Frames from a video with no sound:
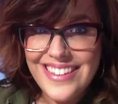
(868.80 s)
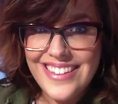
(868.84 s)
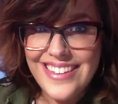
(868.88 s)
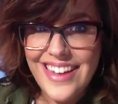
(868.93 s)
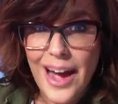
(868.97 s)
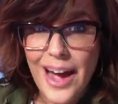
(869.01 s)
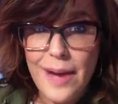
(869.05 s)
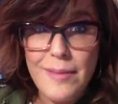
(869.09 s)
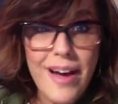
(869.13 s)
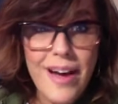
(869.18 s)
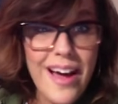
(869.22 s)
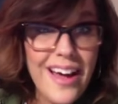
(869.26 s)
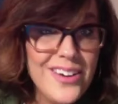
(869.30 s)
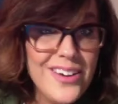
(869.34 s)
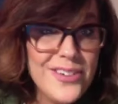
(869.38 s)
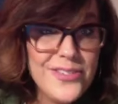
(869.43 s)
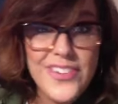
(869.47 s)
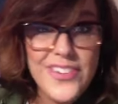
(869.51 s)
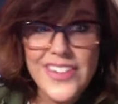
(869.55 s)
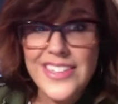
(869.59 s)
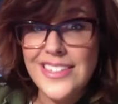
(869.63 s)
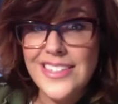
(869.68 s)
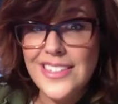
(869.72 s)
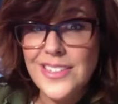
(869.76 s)
I'm 100
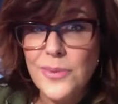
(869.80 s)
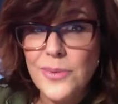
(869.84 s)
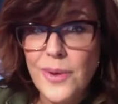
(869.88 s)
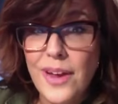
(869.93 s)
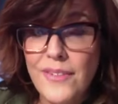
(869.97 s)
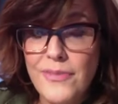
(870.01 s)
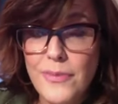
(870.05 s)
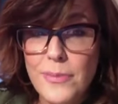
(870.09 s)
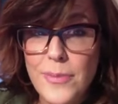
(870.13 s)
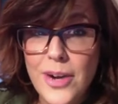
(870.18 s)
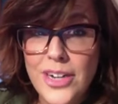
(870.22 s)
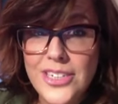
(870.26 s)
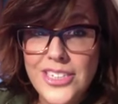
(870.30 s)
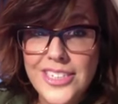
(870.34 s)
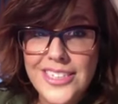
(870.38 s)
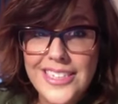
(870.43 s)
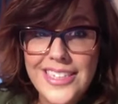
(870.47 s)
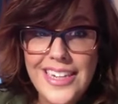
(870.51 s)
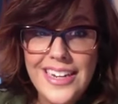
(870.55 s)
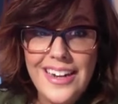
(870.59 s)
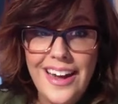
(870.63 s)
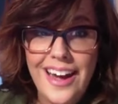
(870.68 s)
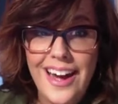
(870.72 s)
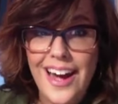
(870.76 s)
faces away from
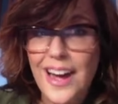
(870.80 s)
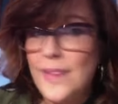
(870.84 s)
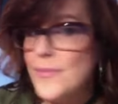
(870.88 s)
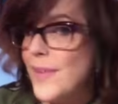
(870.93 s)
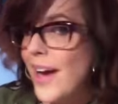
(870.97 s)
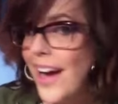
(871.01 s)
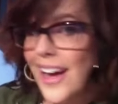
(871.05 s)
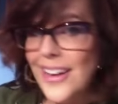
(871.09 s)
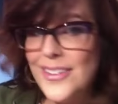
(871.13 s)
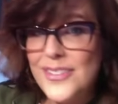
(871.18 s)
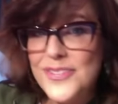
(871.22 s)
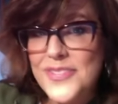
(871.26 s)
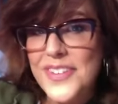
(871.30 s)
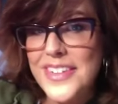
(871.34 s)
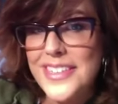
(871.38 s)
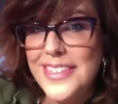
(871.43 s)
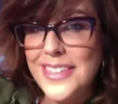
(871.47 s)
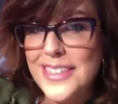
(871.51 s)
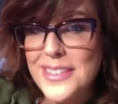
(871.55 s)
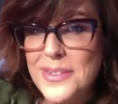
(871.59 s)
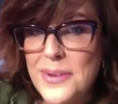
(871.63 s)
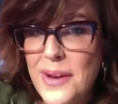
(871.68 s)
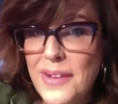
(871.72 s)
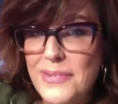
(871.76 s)
Argentina. I'm 100
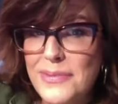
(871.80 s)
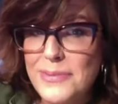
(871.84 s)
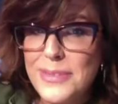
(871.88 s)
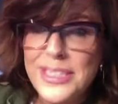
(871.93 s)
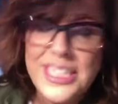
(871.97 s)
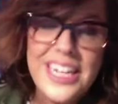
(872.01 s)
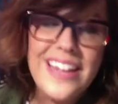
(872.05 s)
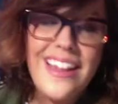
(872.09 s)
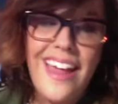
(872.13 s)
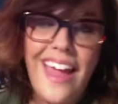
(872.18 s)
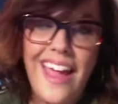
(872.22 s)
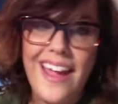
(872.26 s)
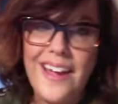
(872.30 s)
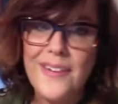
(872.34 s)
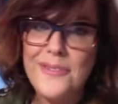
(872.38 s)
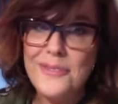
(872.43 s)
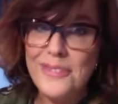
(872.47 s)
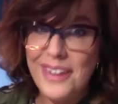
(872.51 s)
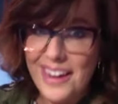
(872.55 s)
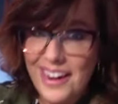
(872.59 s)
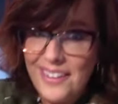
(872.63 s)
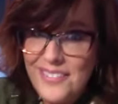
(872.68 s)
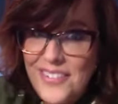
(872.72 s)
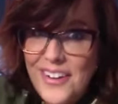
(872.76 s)
faces away from Chile,
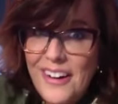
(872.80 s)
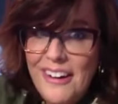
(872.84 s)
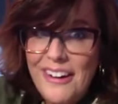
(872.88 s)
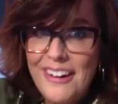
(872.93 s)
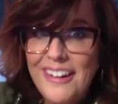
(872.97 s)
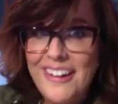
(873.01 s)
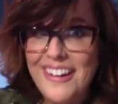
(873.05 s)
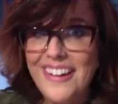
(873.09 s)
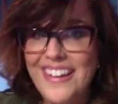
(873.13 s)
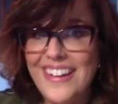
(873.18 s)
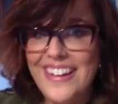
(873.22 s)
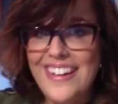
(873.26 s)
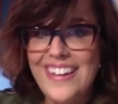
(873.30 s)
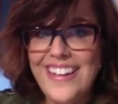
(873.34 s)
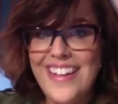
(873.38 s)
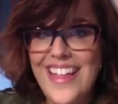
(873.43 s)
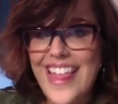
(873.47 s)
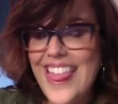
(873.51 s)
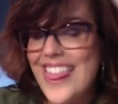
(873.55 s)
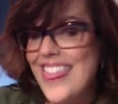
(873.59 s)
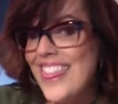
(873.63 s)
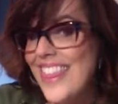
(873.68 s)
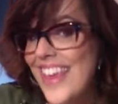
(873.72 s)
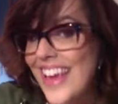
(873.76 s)
whatever.
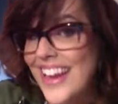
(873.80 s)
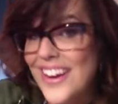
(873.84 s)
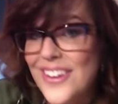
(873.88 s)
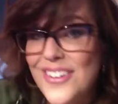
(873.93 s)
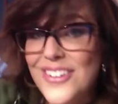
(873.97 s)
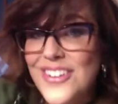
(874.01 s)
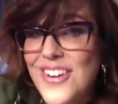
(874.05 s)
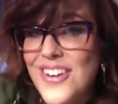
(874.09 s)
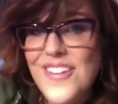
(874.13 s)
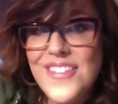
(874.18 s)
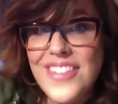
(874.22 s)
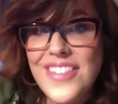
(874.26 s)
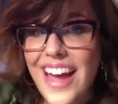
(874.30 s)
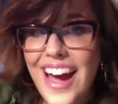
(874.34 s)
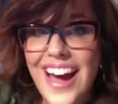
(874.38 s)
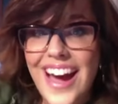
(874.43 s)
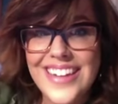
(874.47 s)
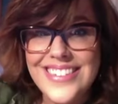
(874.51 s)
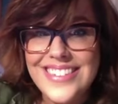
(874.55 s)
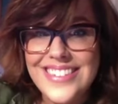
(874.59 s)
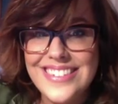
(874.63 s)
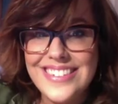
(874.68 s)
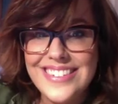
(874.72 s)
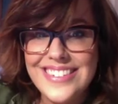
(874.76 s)
They don't know
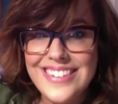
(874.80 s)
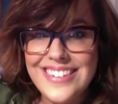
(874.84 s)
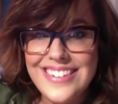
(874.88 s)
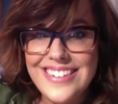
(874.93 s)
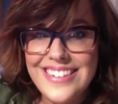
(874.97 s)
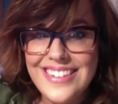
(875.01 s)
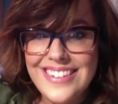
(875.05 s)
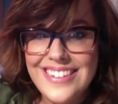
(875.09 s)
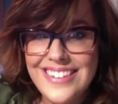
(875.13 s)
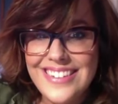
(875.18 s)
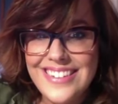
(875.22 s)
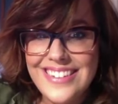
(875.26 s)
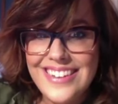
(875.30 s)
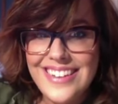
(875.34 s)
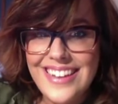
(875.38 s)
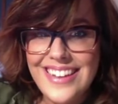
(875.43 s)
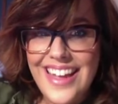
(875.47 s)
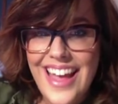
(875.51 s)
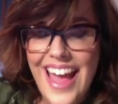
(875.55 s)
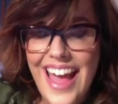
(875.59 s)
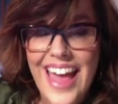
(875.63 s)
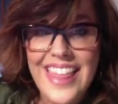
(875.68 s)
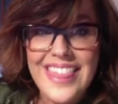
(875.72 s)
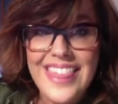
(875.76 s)
that.
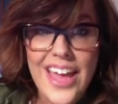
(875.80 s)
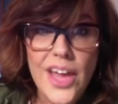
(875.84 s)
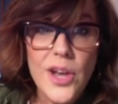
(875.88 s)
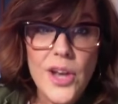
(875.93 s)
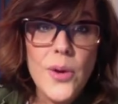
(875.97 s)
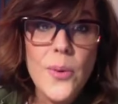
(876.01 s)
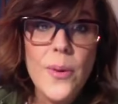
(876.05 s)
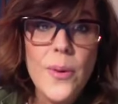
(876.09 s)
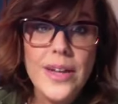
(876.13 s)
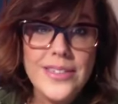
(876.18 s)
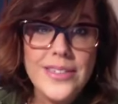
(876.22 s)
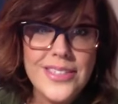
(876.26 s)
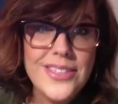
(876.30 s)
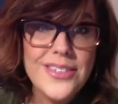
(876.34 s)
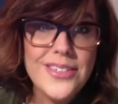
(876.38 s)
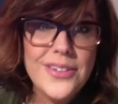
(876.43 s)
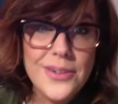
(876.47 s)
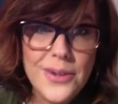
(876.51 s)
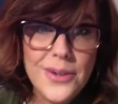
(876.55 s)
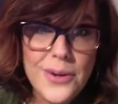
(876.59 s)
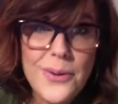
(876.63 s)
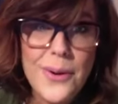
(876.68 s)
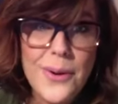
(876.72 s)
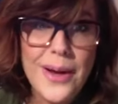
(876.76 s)
And then who else do you
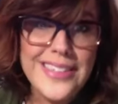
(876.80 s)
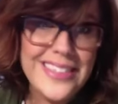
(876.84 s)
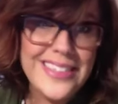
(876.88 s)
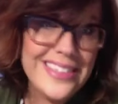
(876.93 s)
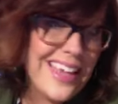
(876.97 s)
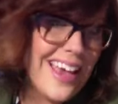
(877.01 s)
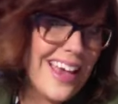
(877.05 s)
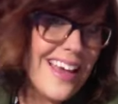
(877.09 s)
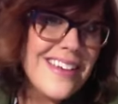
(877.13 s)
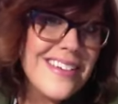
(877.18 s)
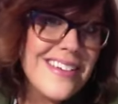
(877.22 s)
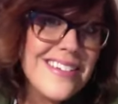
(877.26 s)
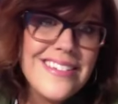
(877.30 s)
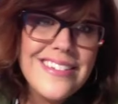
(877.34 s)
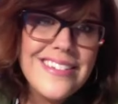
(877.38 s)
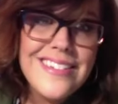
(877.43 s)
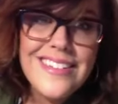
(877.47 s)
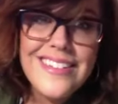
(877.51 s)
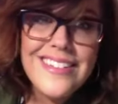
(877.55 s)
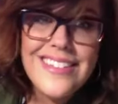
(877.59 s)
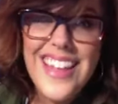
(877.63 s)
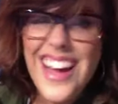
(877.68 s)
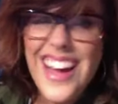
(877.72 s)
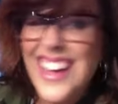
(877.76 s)
know who has skin?
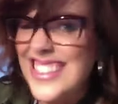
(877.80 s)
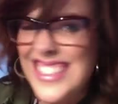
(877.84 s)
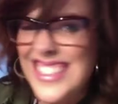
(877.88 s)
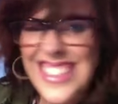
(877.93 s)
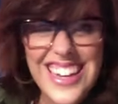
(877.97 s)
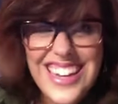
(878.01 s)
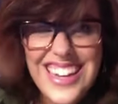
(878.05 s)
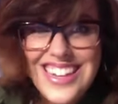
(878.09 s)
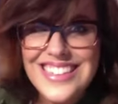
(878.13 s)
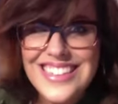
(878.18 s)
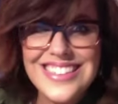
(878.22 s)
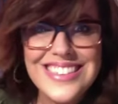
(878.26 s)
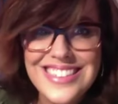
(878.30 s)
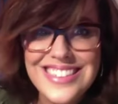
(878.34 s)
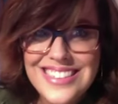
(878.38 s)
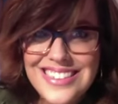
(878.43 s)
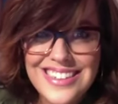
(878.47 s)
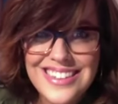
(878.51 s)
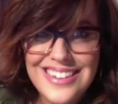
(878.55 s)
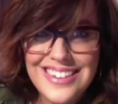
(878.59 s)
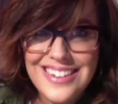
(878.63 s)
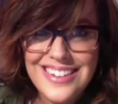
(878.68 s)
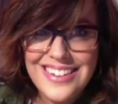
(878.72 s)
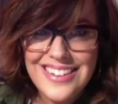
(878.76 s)
That's it.
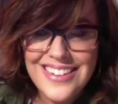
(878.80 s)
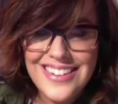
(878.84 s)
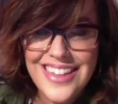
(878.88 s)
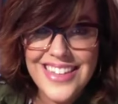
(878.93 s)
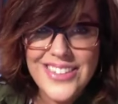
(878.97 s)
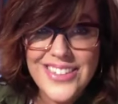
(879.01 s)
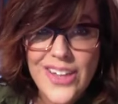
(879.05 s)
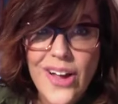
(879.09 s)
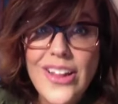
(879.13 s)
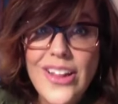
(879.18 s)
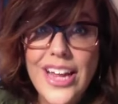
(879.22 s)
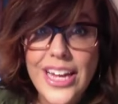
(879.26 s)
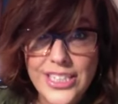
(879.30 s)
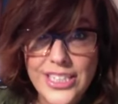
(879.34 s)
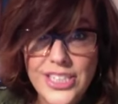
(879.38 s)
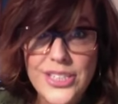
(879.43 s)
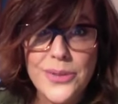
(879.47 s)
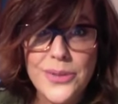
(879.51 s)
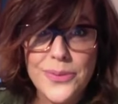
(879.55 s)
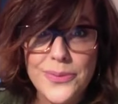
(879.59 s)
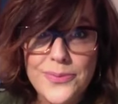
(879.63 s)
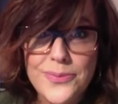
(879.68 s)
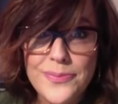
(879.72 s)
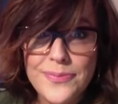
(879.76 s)
That's all I
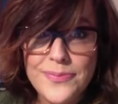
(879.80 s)
do.